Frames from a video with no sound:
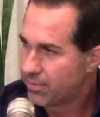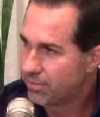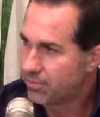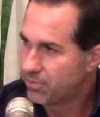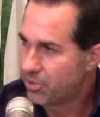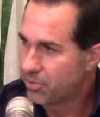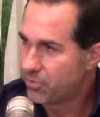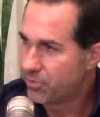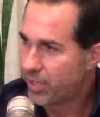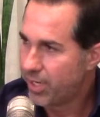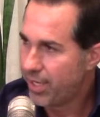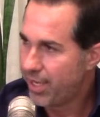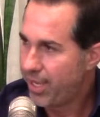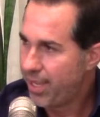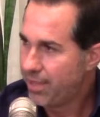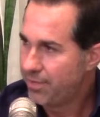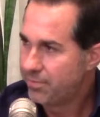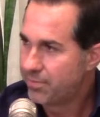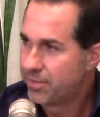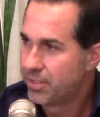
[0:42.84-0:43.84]
with what I
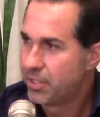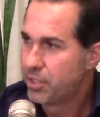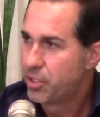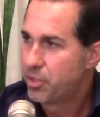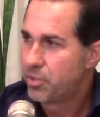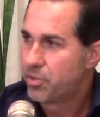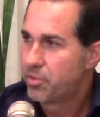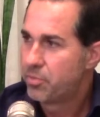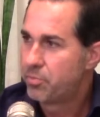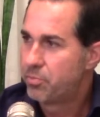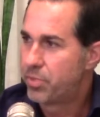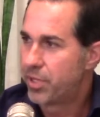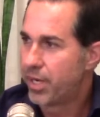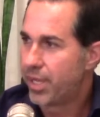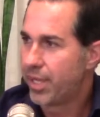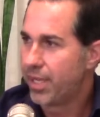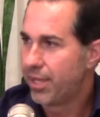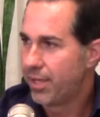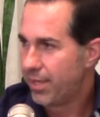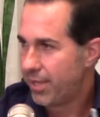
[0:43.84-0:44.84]
have, but
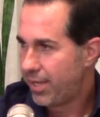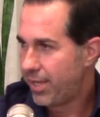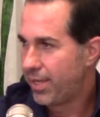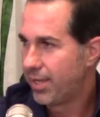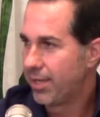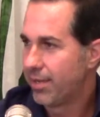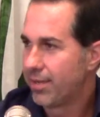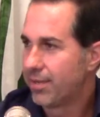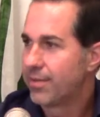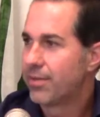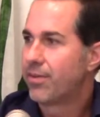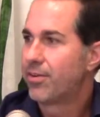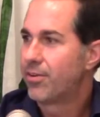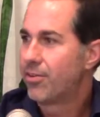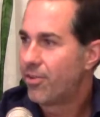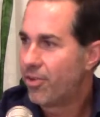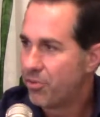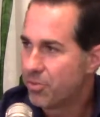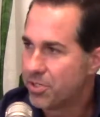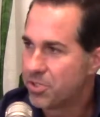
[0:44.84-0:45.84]
I, I
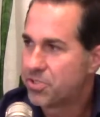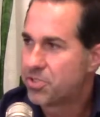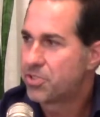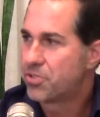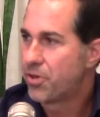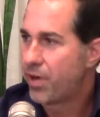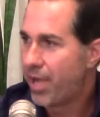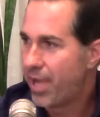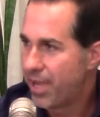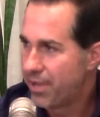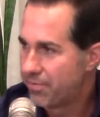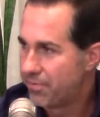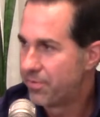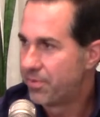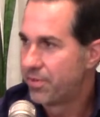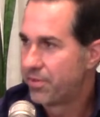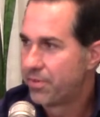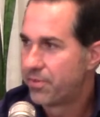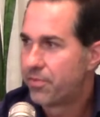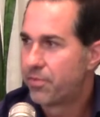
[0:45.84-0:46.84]
always strive
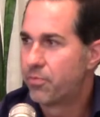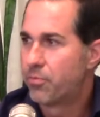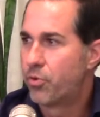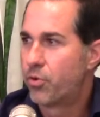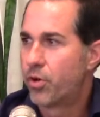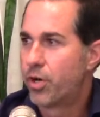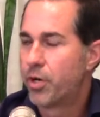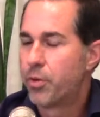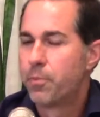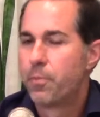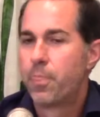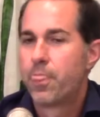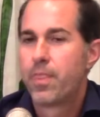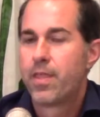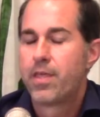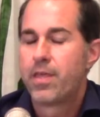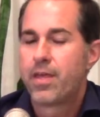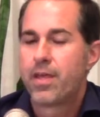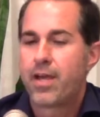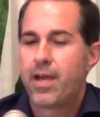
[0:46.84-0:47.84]
for more.
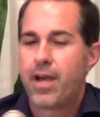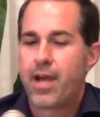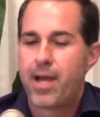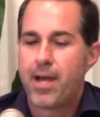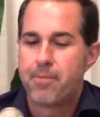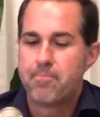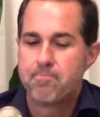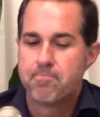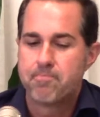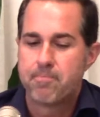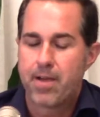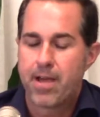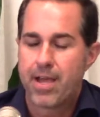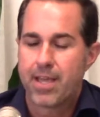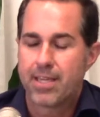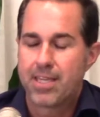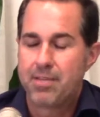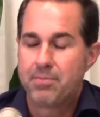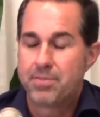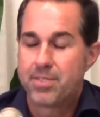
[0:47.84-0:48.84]
Um,
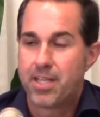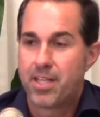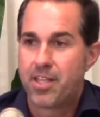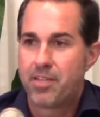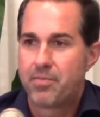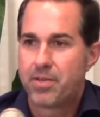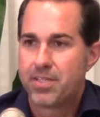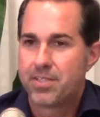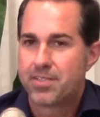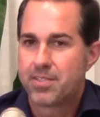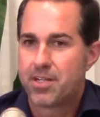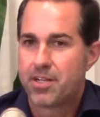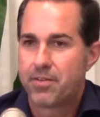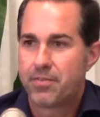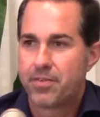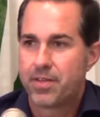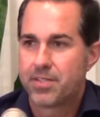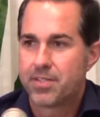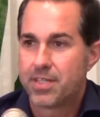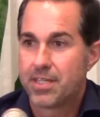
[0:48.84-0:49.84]
I keep telling
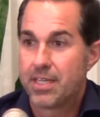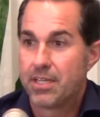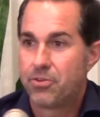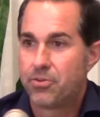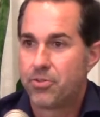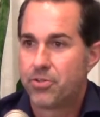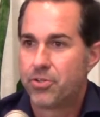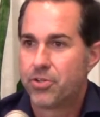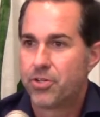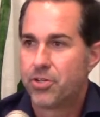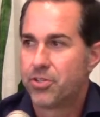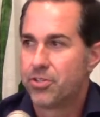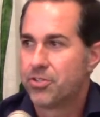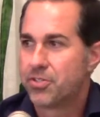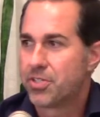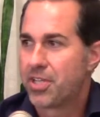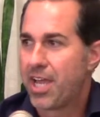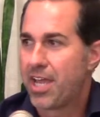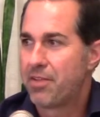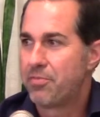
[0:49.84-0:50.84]
myself as I get older,
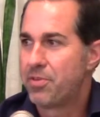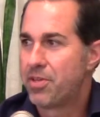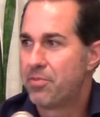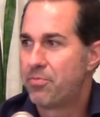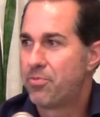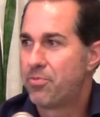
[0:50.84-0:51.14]
there's got to be a